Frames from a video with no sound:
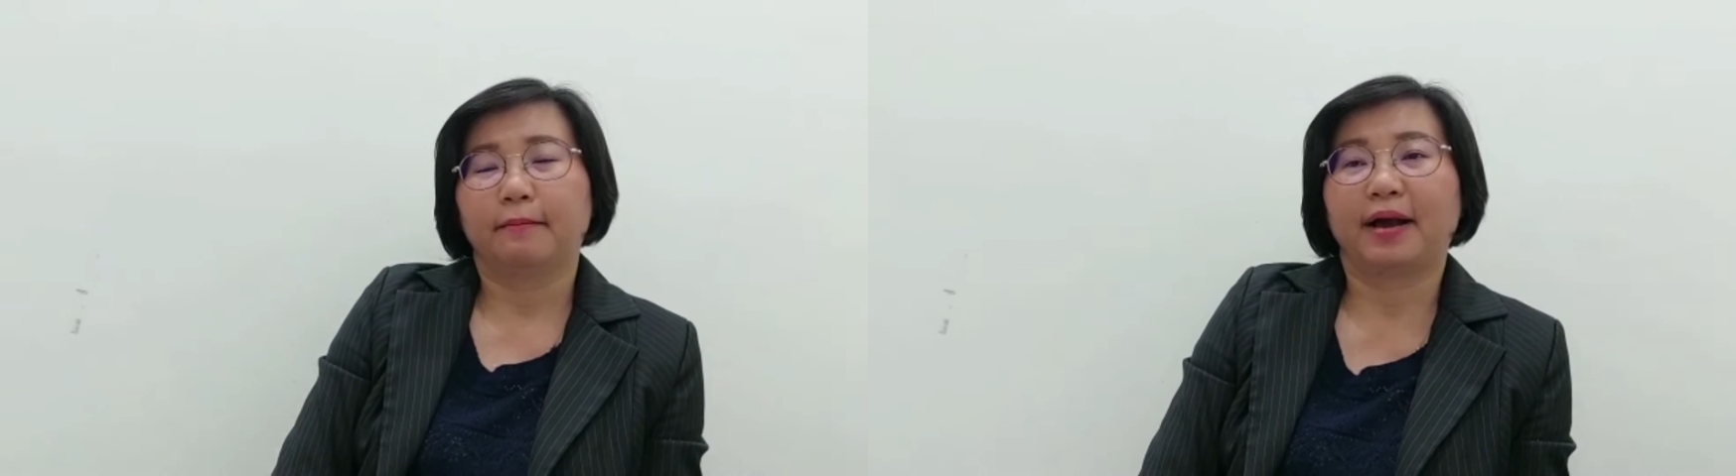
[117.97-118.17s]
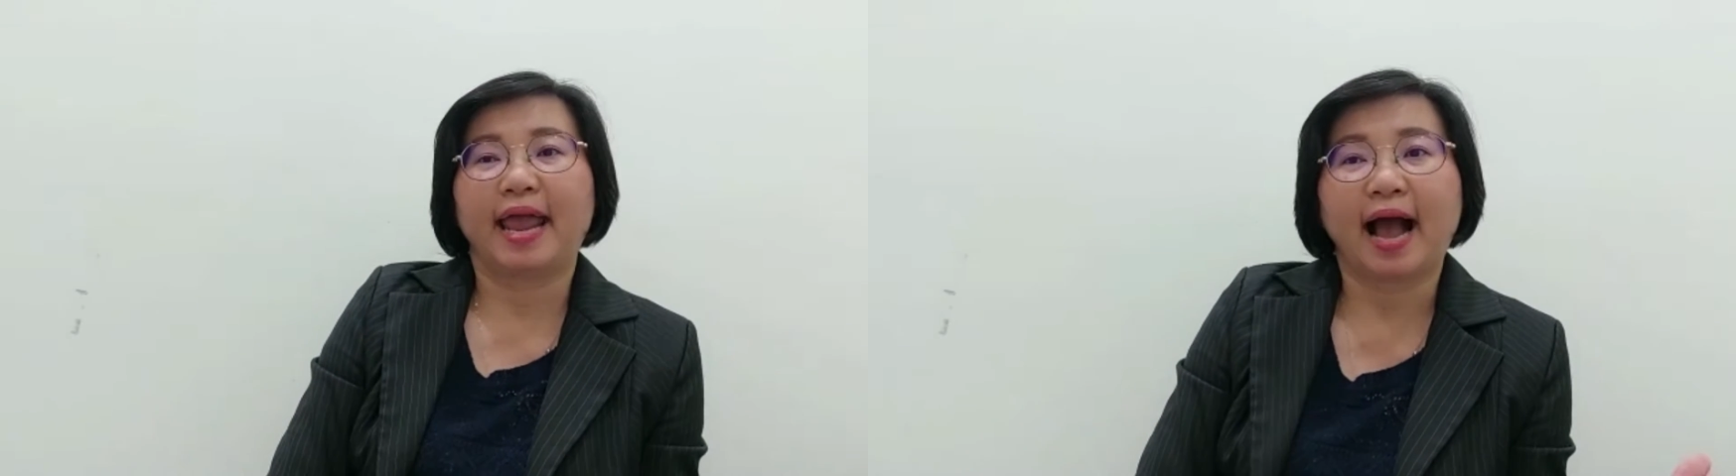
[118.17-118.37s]

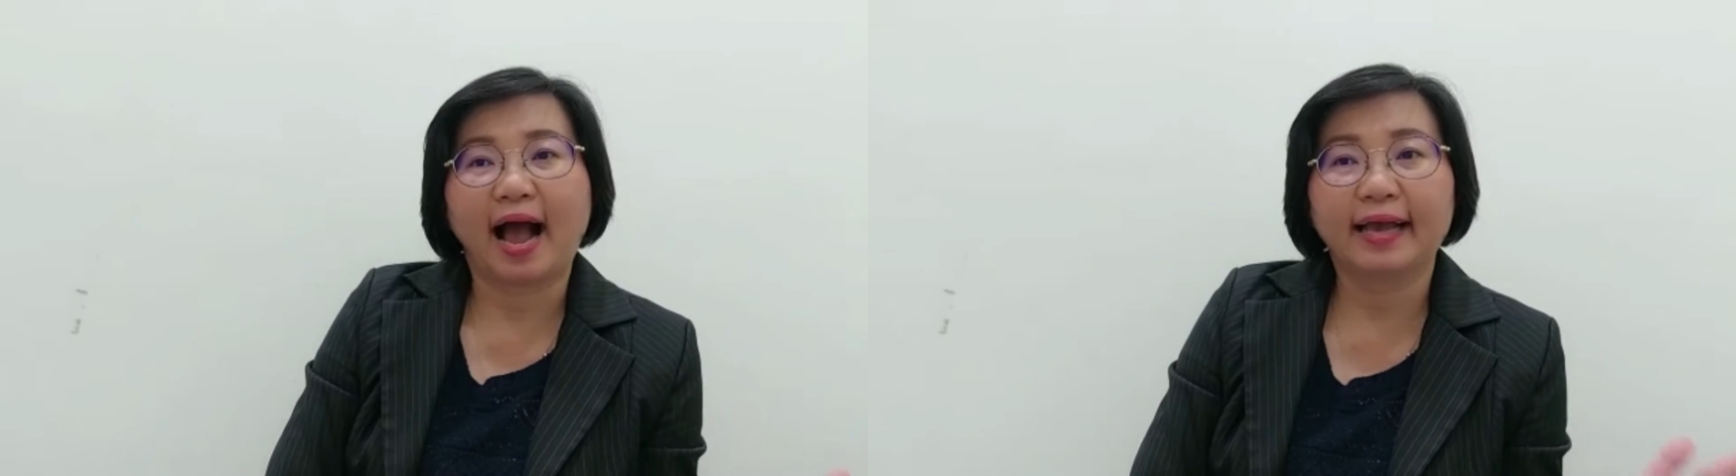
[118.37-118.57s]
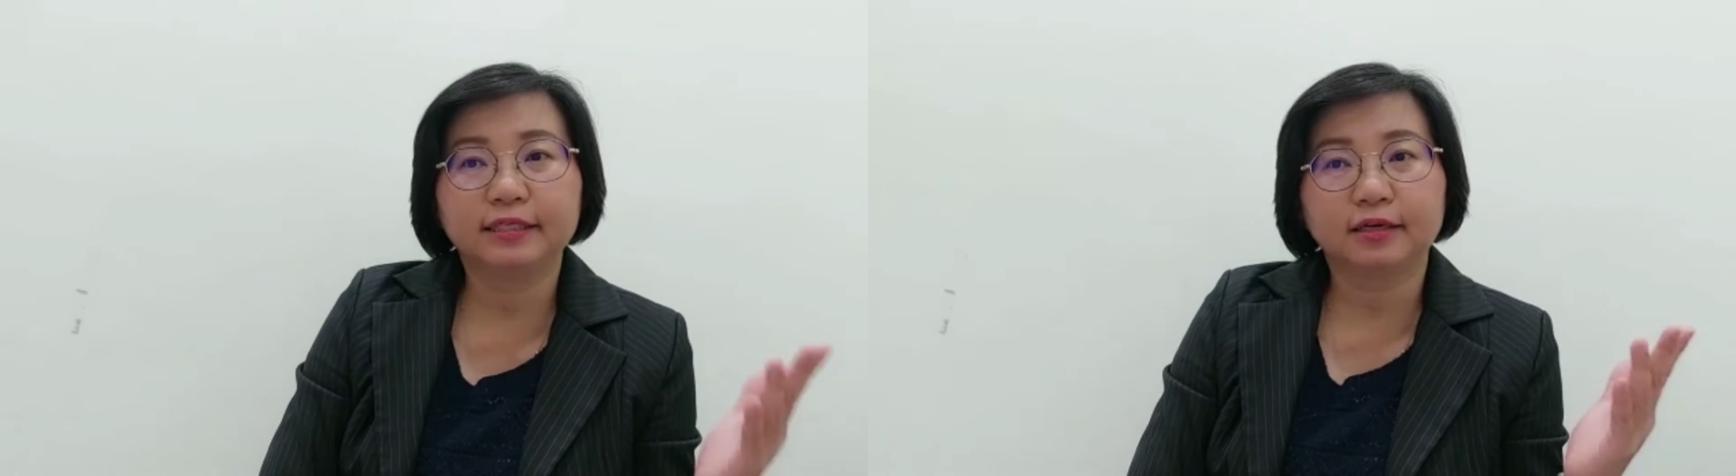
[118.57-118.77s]
by
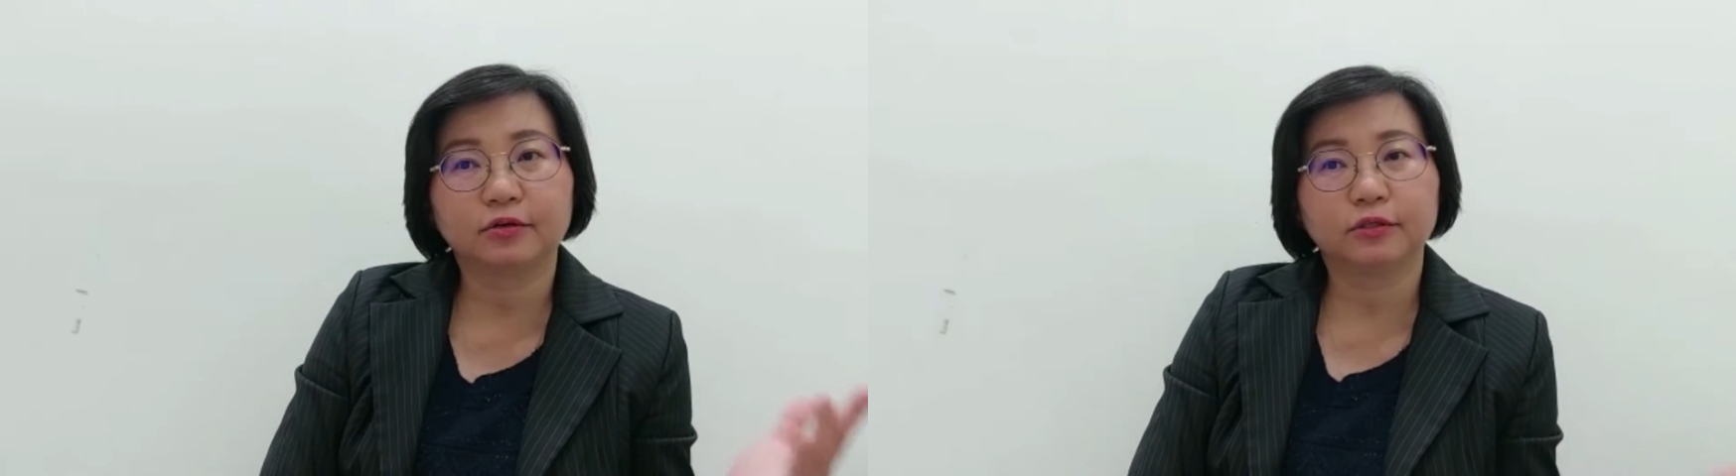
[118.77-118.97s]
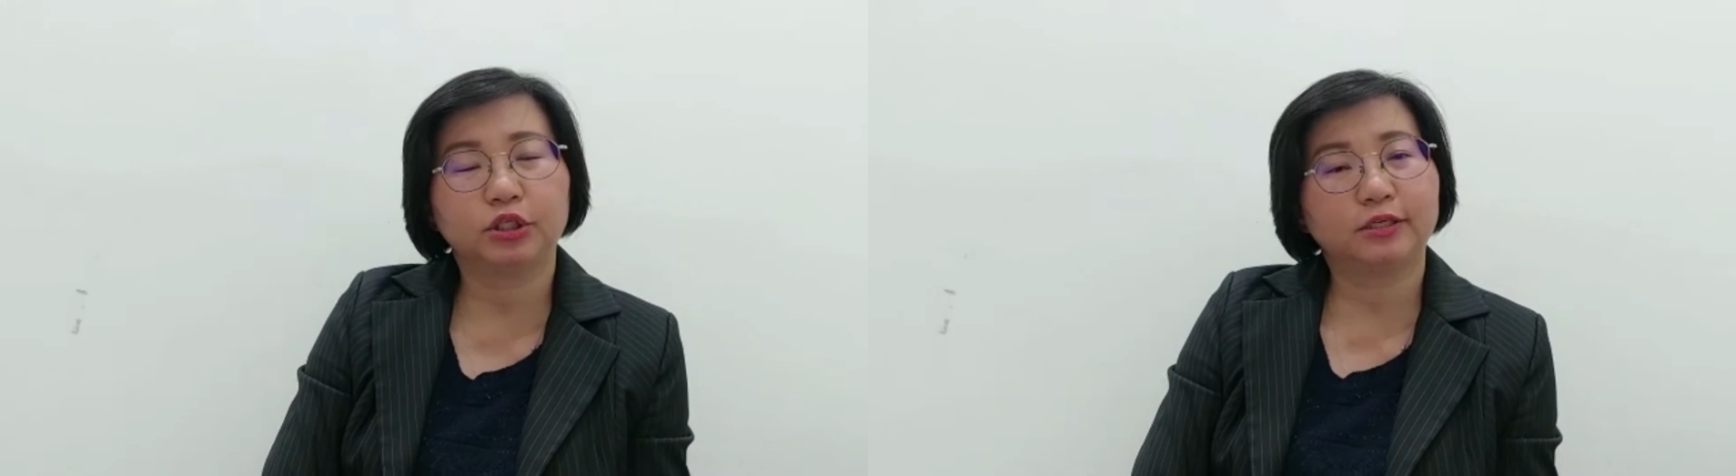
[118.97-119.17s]
high
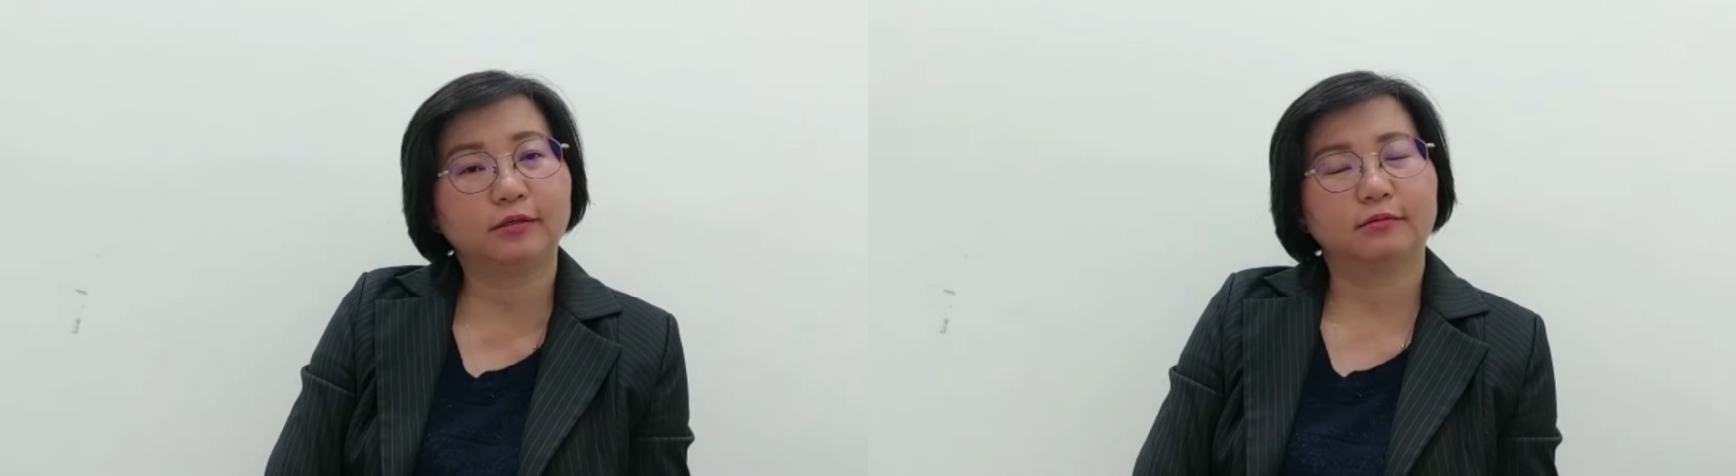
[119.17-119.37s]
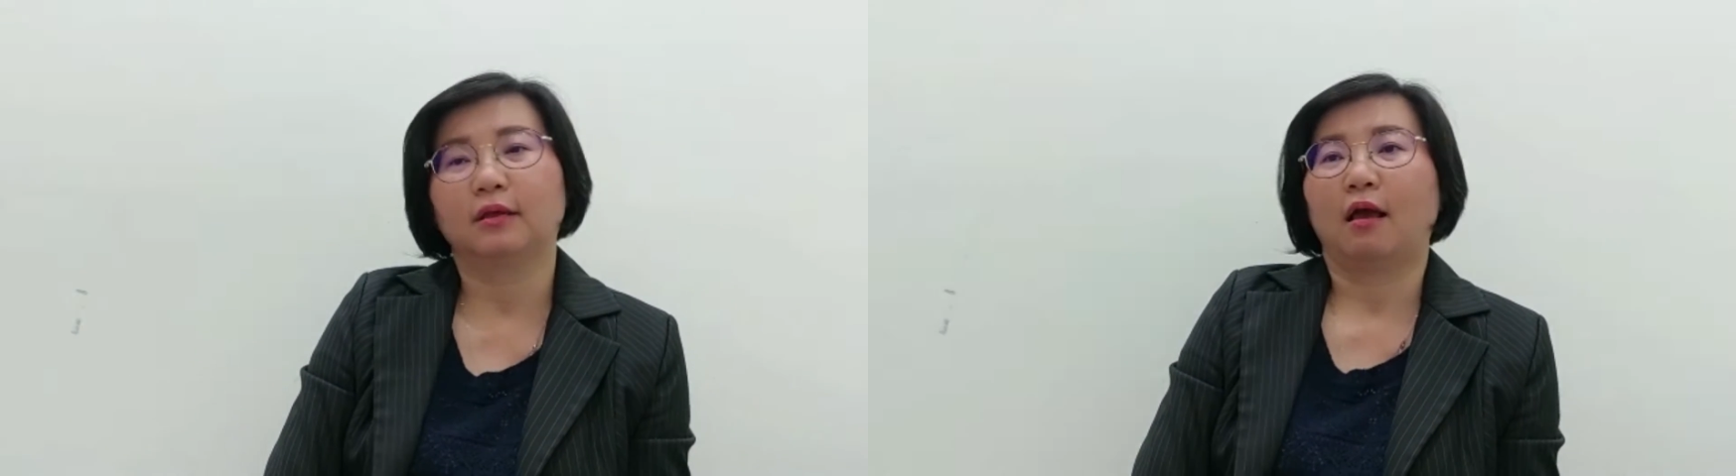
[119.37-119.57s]
technologies,